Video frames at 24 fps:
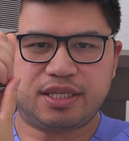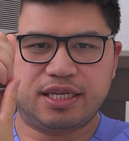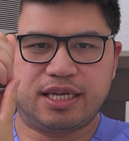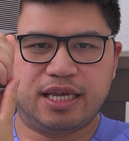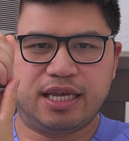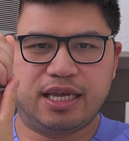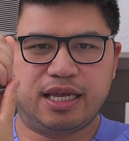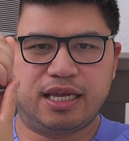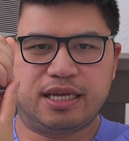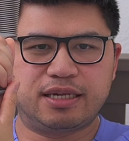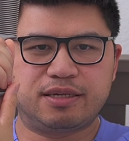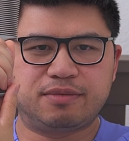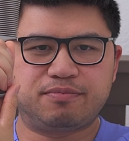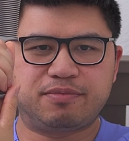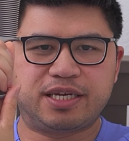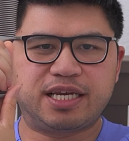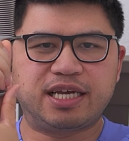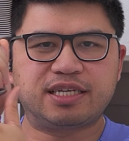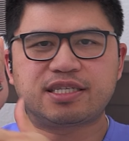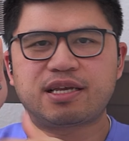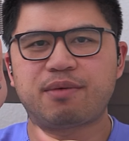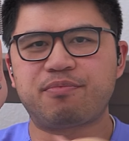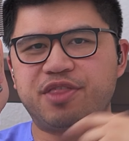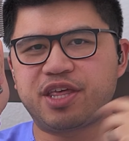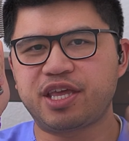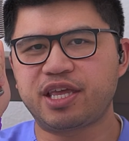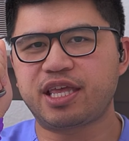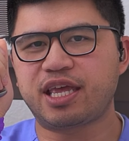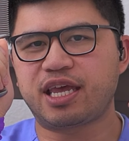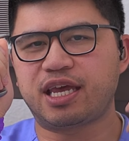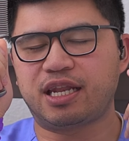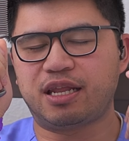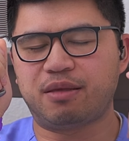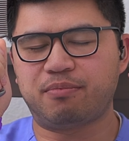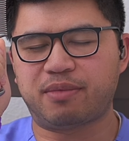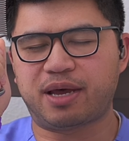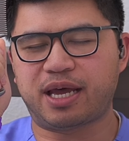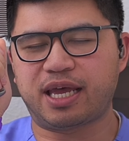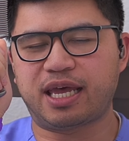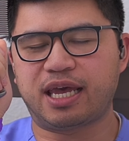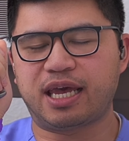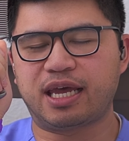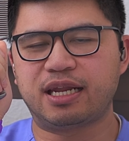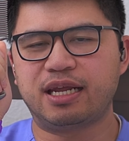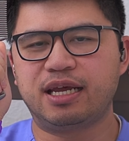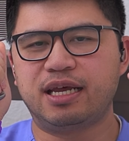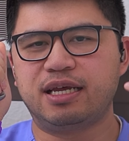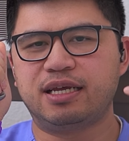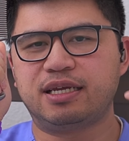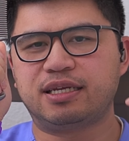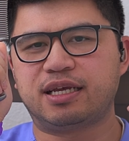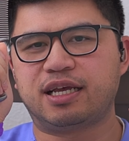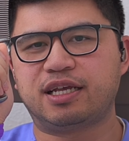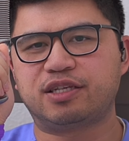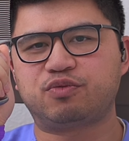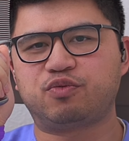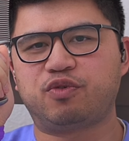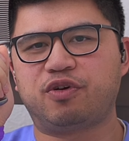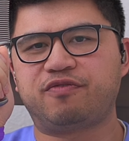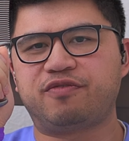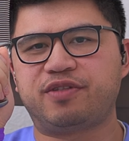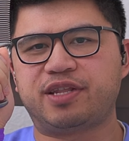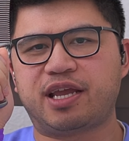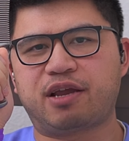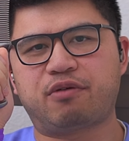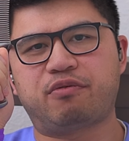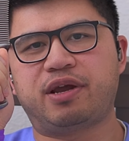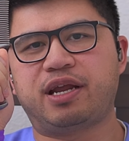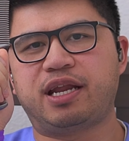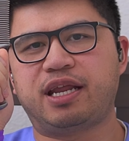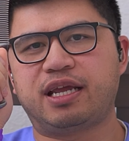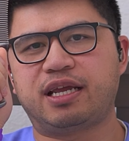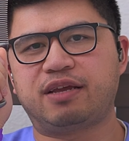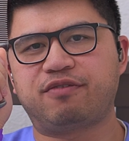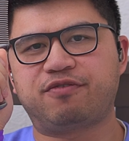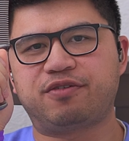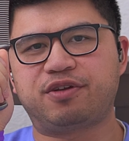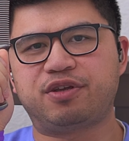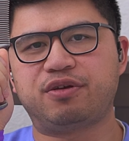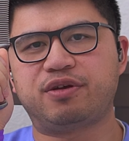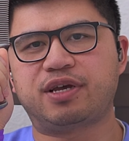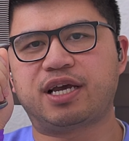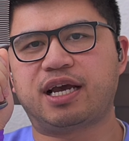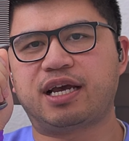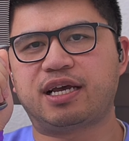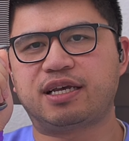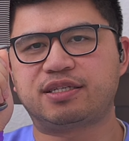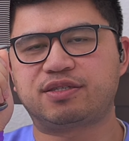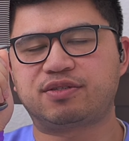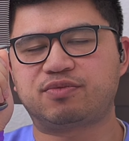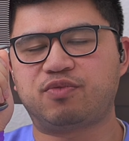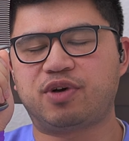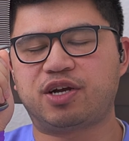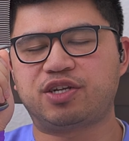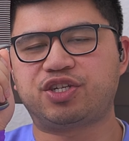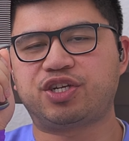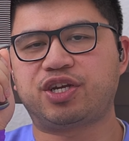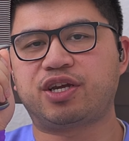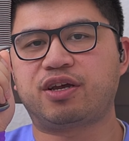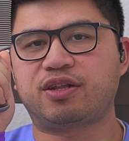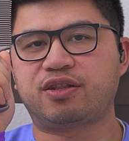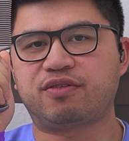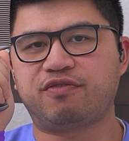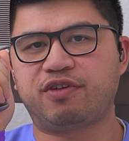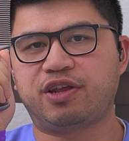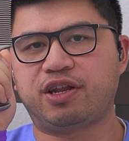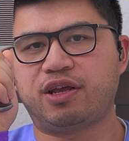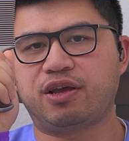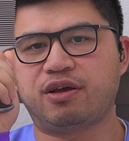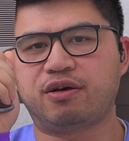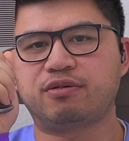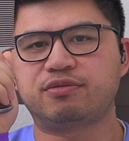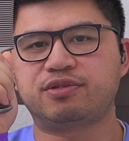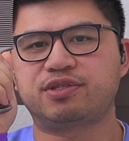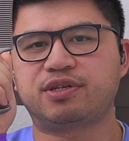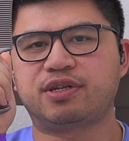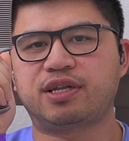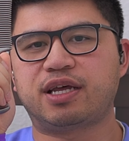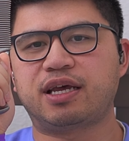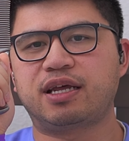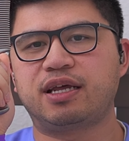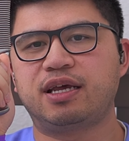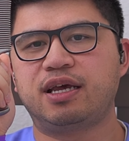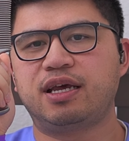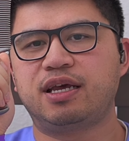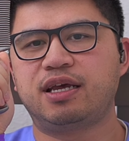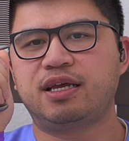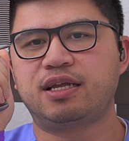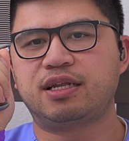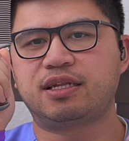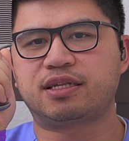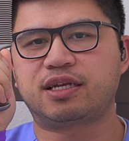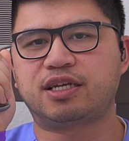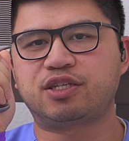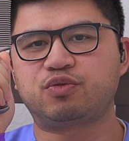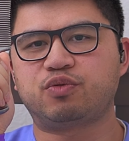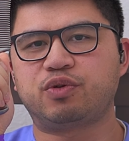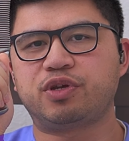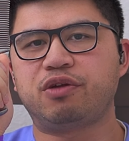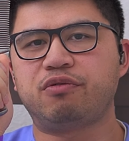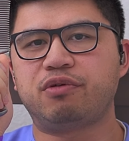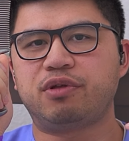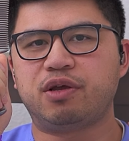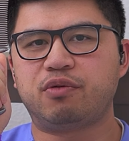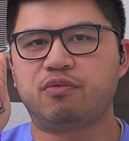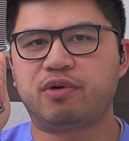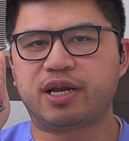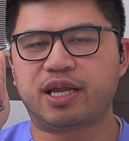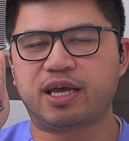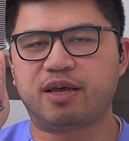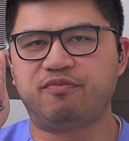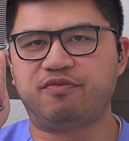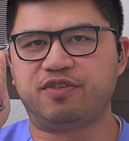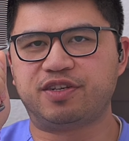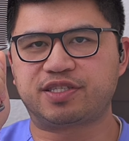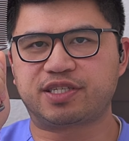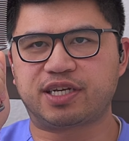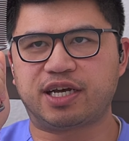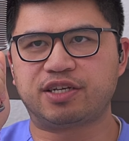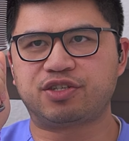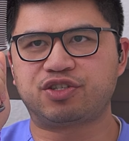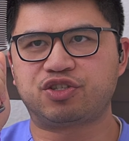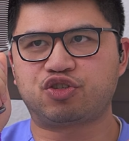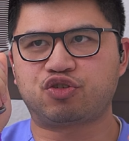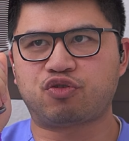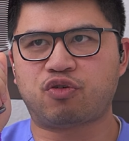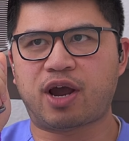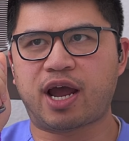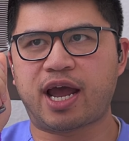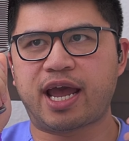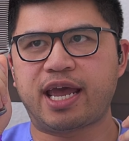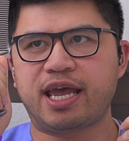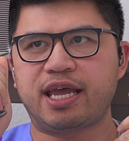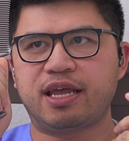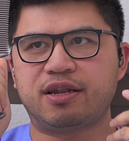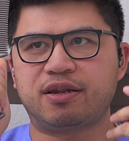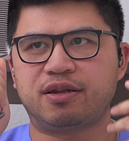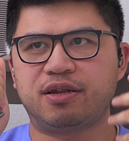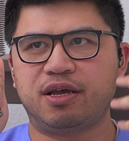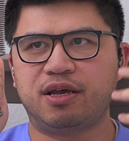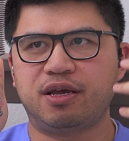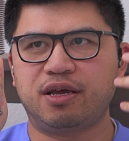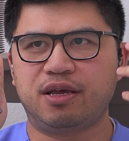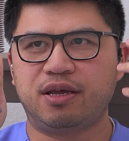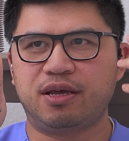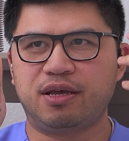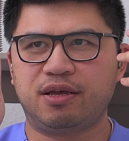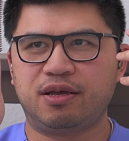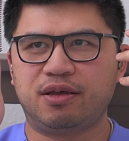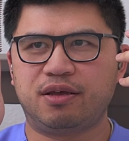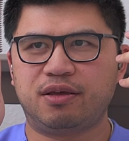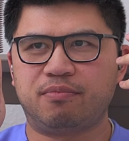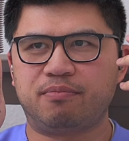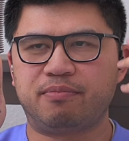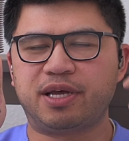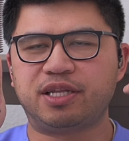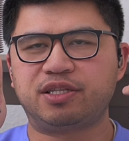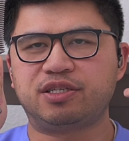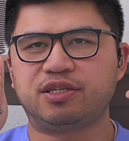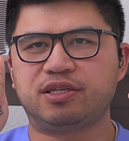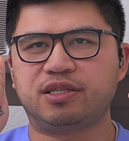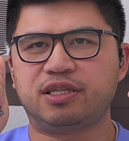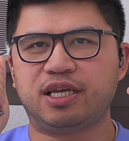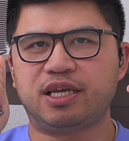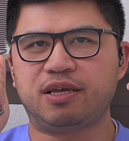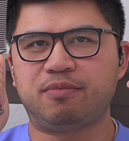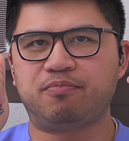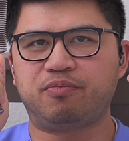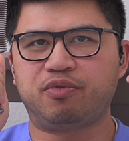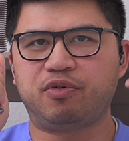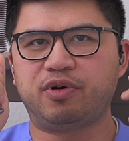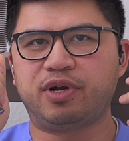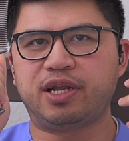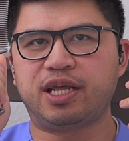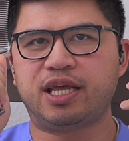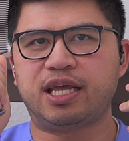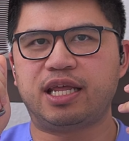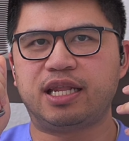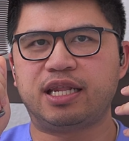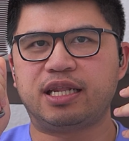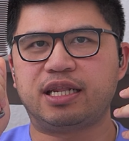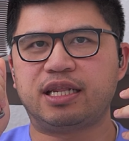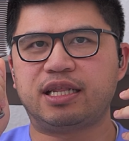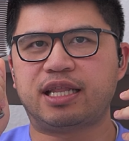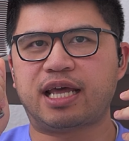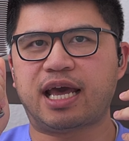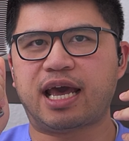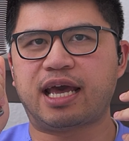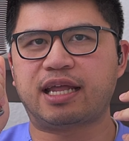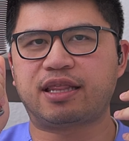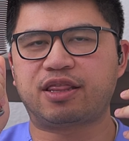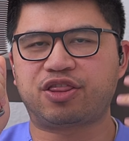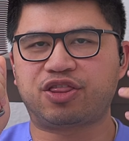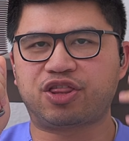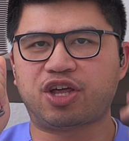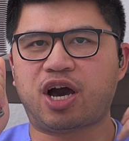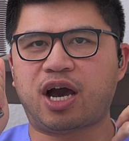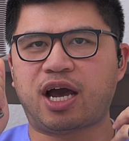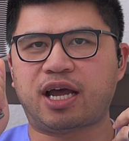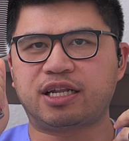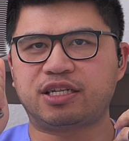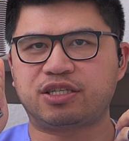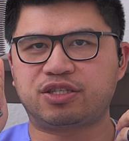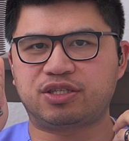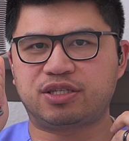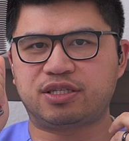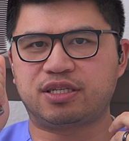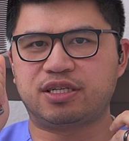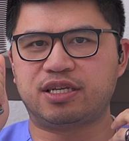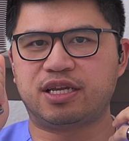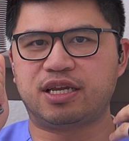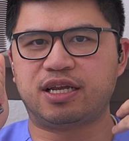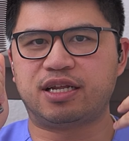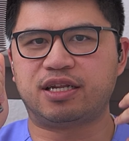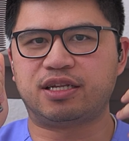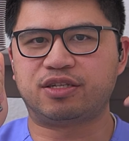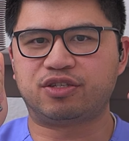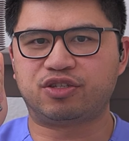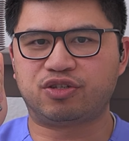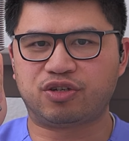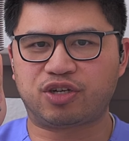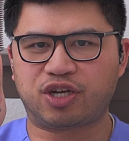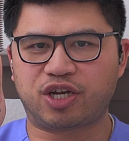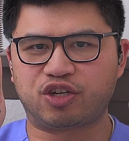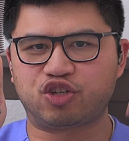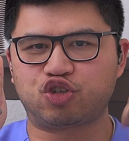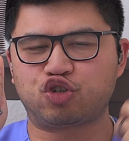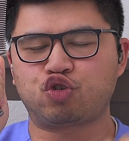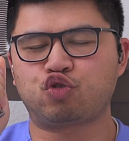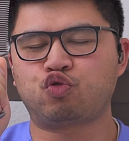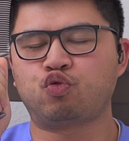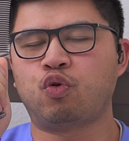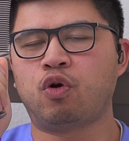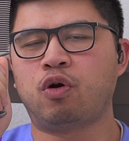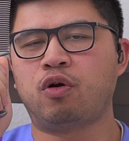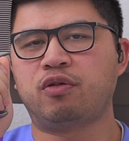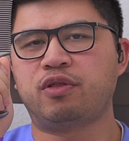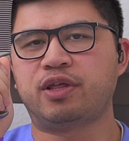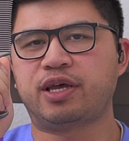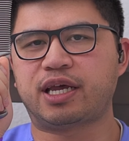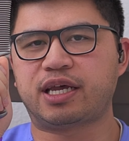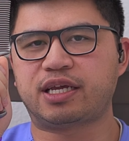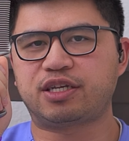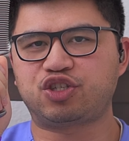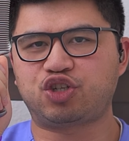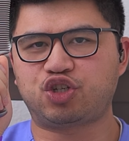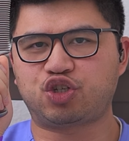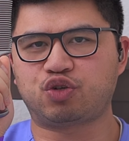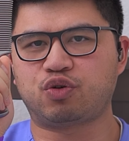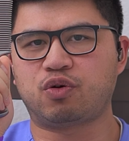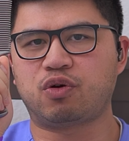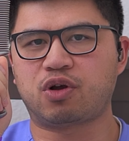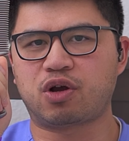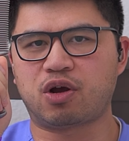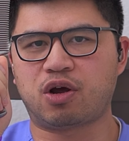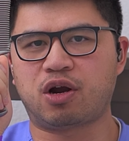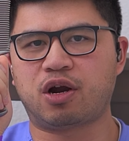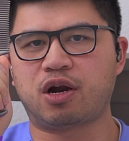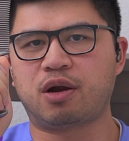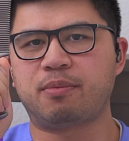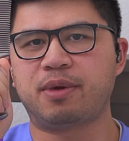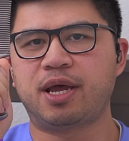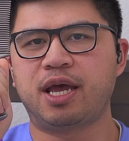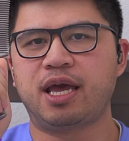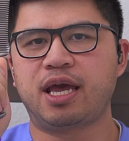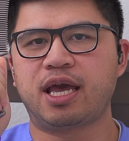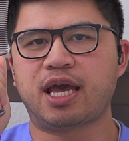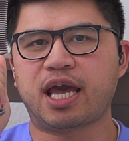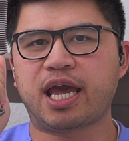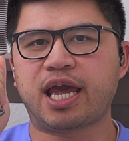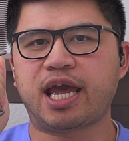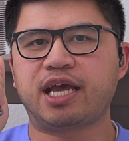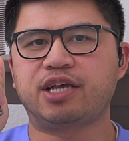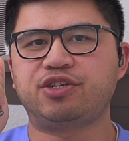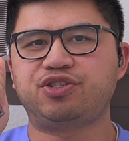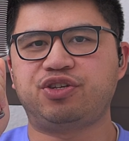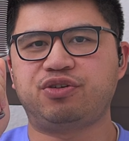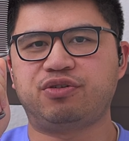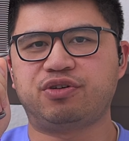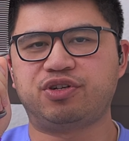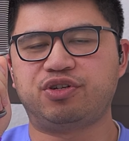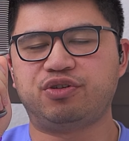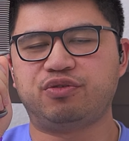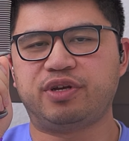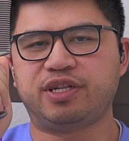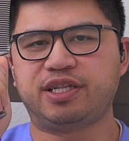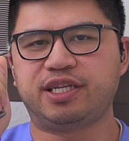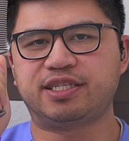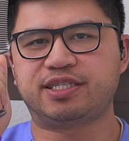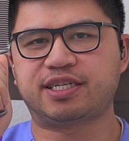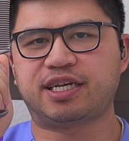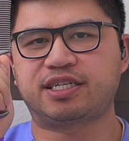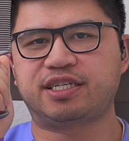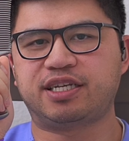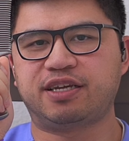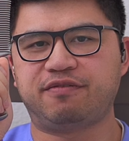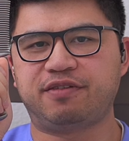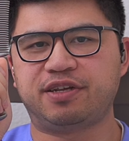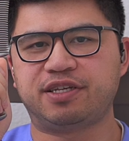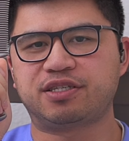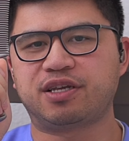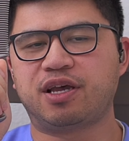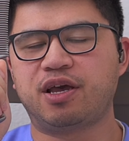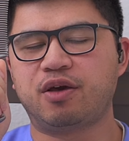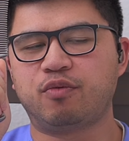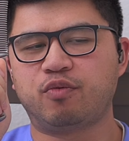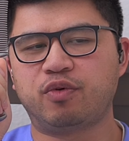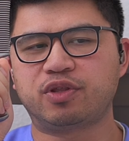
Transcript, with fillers: And because I'm thinking it in my head, that's worth narrating for you guys watching on the video, so that that's what you really want to emphasize. Try and mentally put in that thought in to control the stroke arm as you're doing these activities.